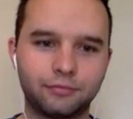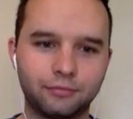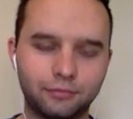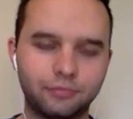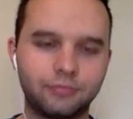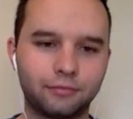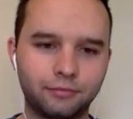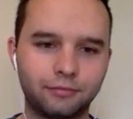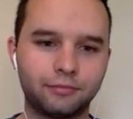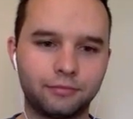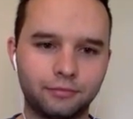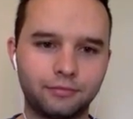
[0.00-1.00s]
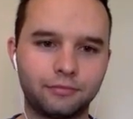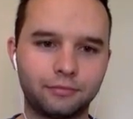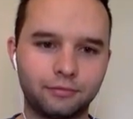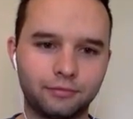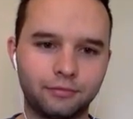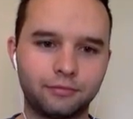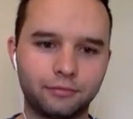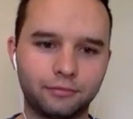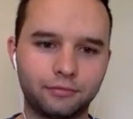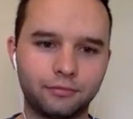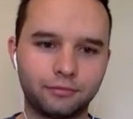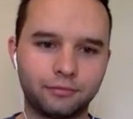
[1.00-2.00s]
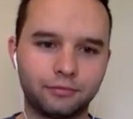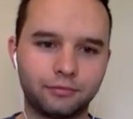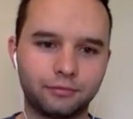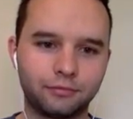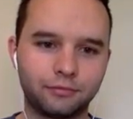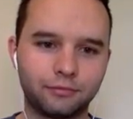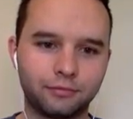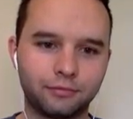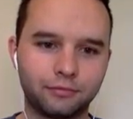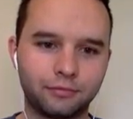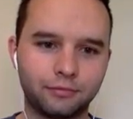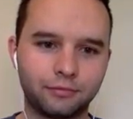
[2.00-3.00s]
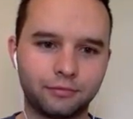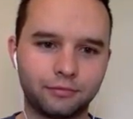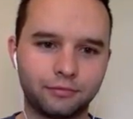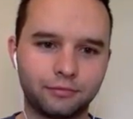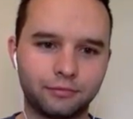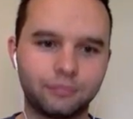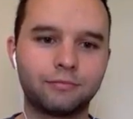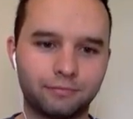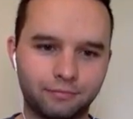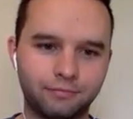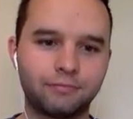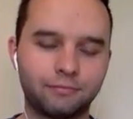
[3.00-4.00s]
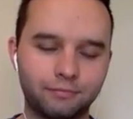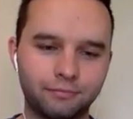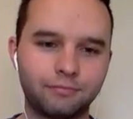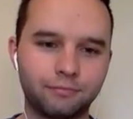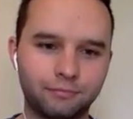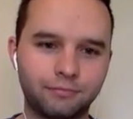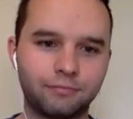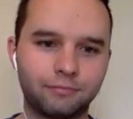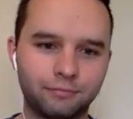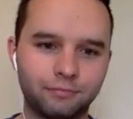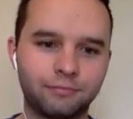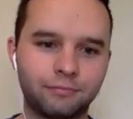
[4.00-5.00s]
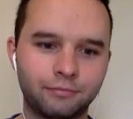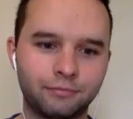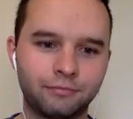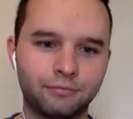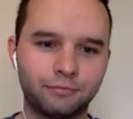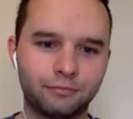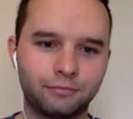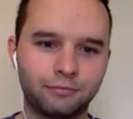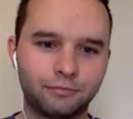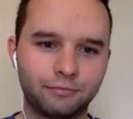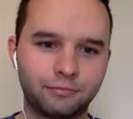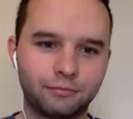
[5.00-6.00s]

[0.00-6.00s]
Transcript: No words are spoken by the person on screen.